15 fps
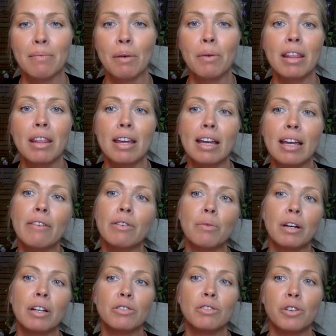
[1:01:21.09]
I want to thank
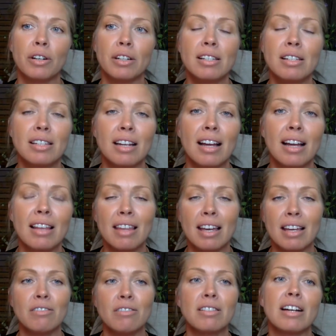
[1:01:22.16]
everyone who joined us tonight.
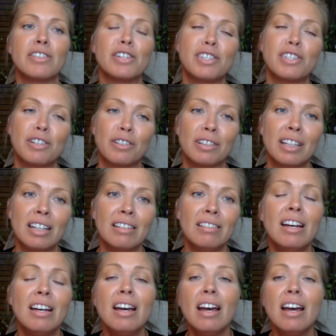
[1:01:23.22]
Thank you, Sasha Sterling.